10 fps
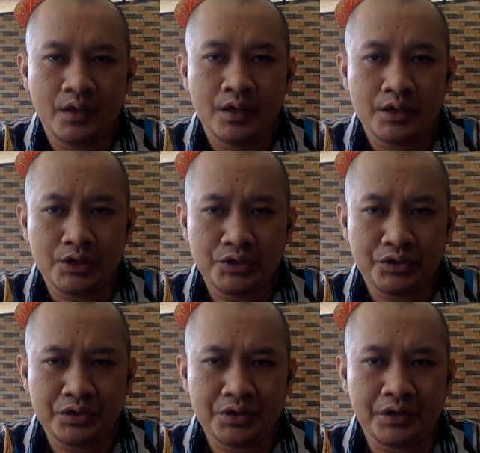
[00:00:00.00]
In
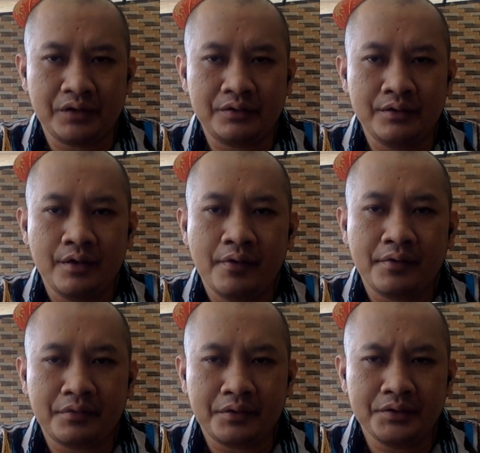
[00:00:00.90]
turn,
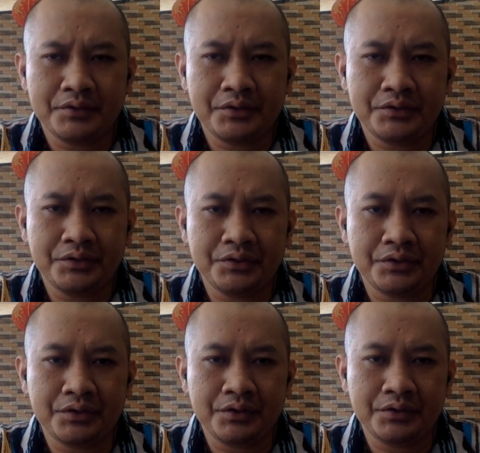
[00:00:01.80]
this
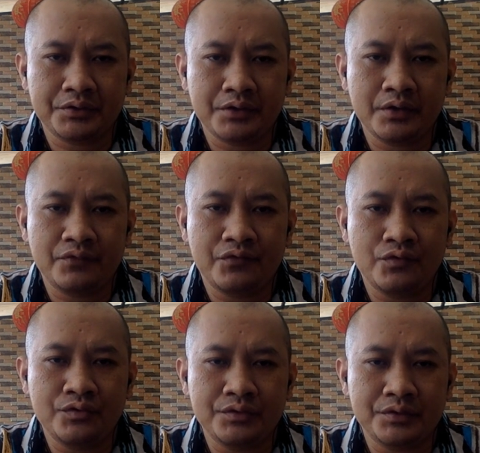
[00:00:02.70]
decision is
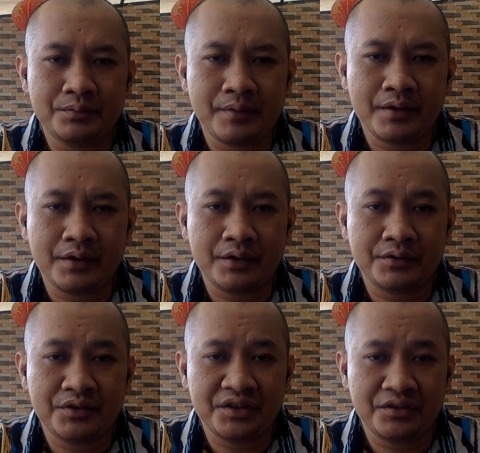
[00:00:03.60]
influenced by a
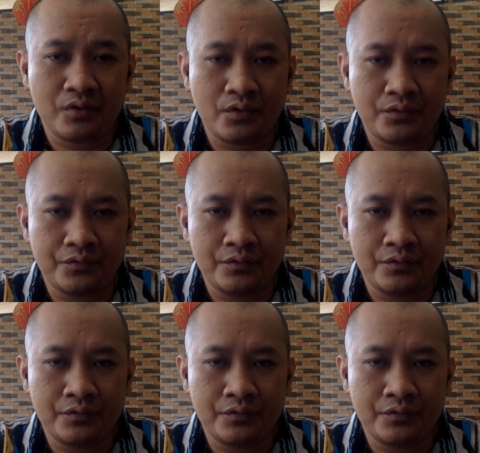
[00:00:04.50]
trade-off,